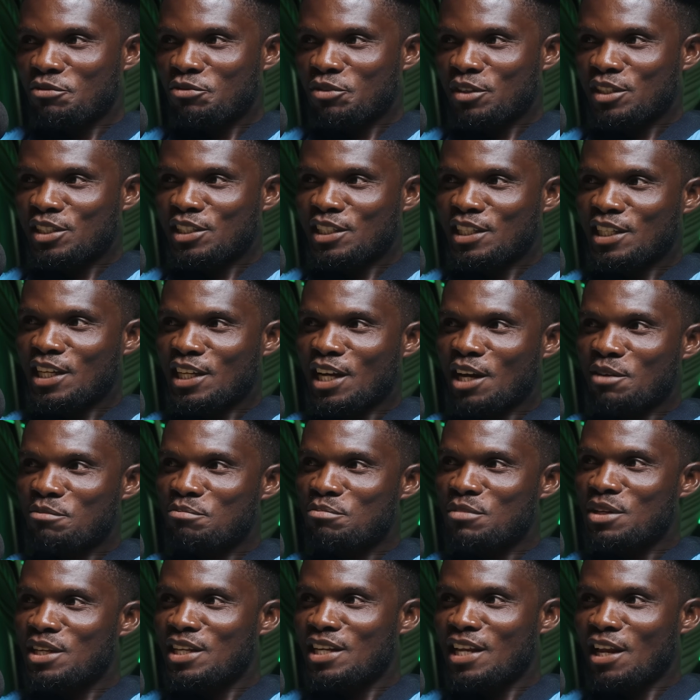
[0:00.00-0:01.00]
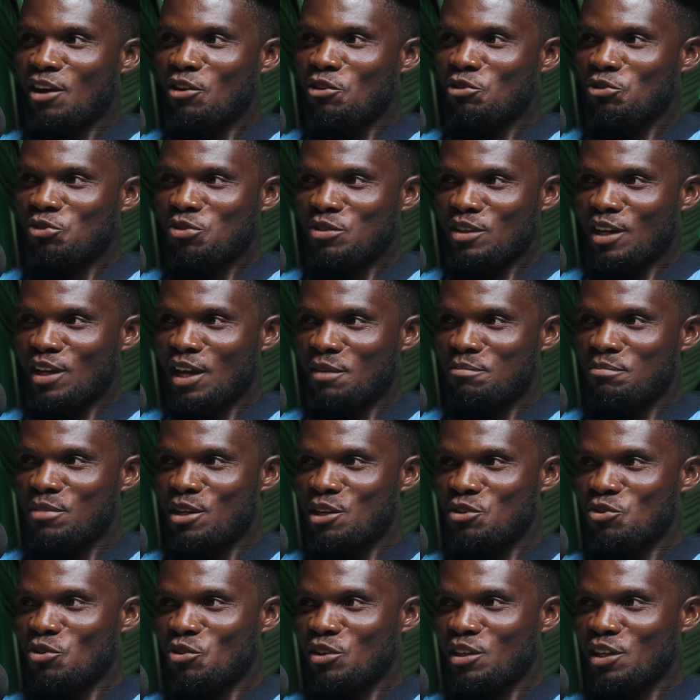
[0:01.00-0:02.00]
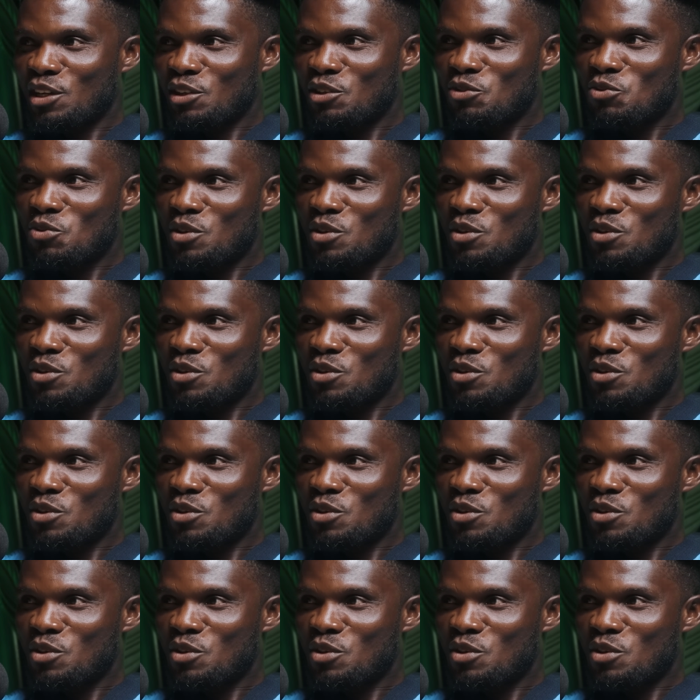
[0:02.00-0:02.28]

Friction can mean a lot based on the.